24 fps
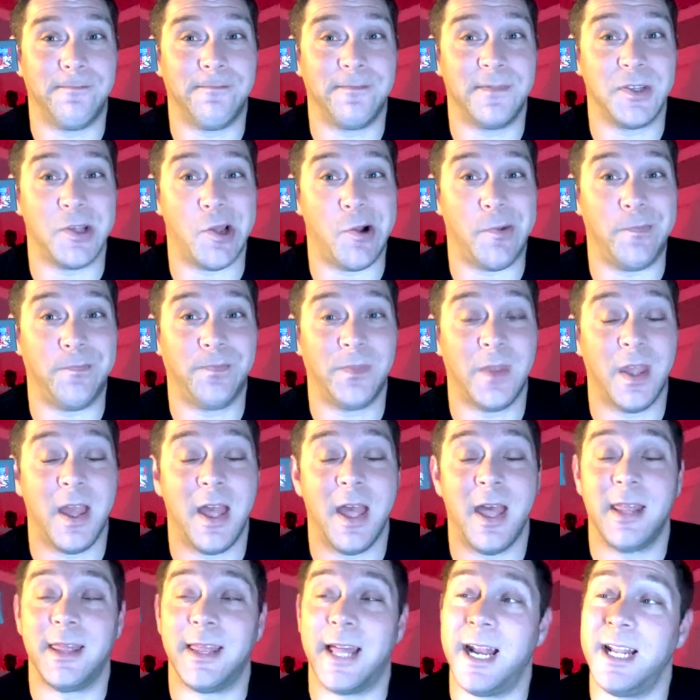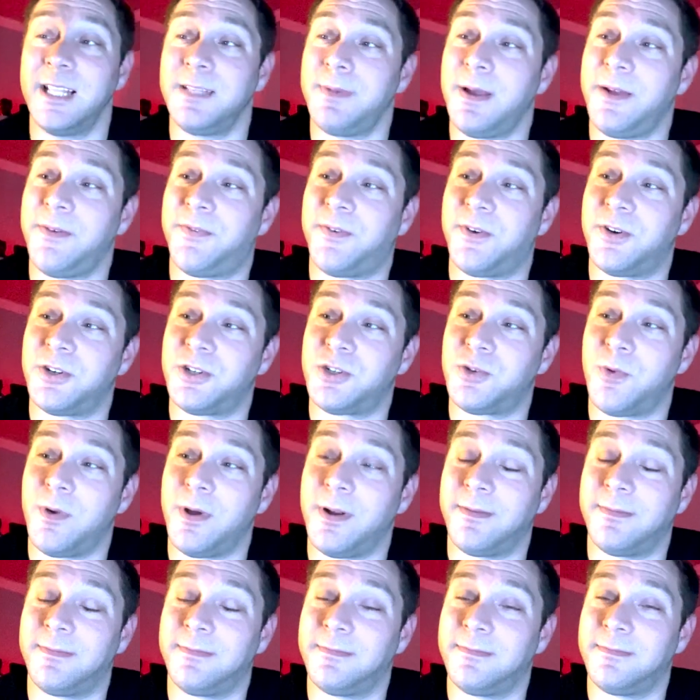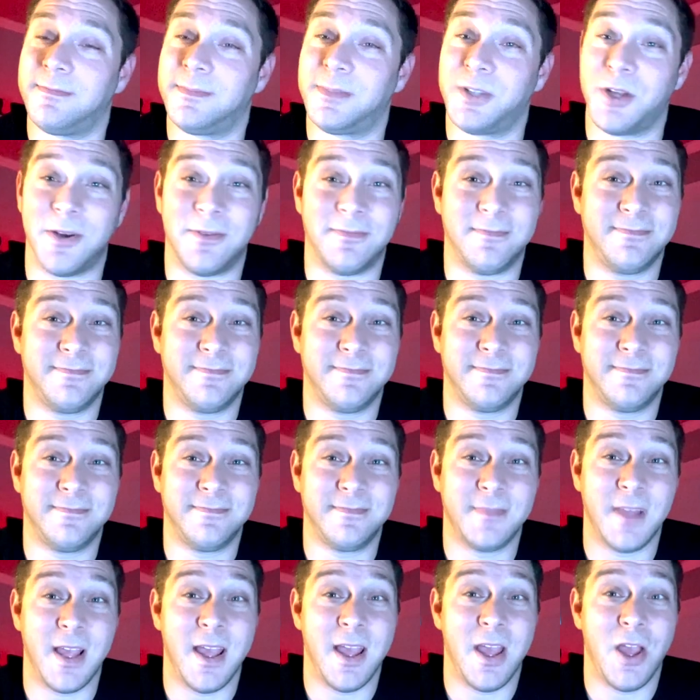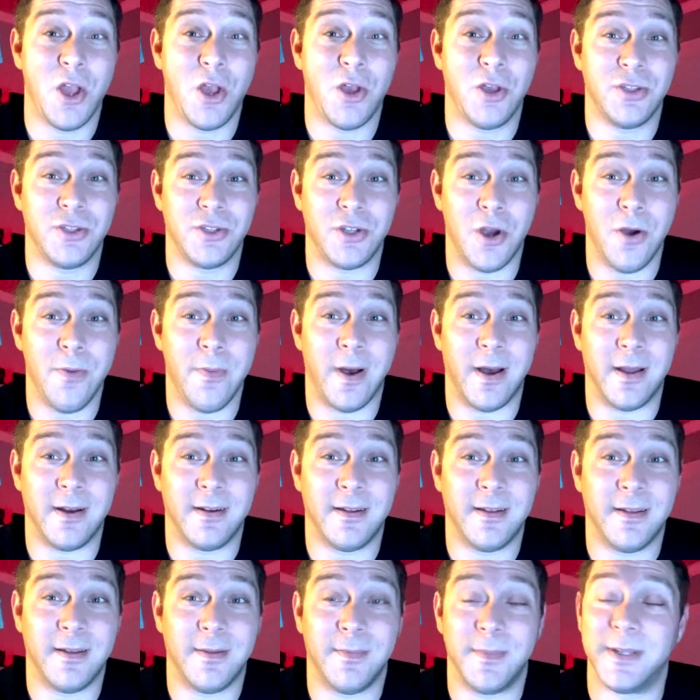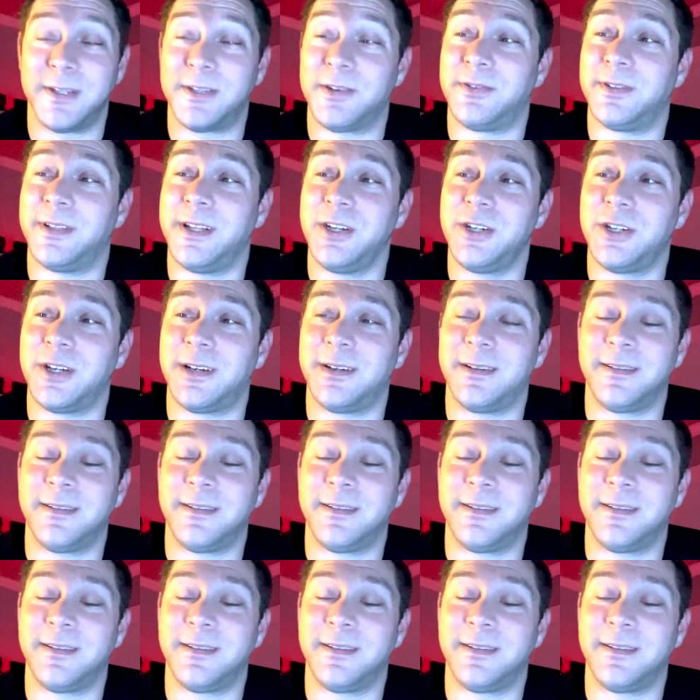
So, that is my first one. So, let's Goemon, Mystical Ninja.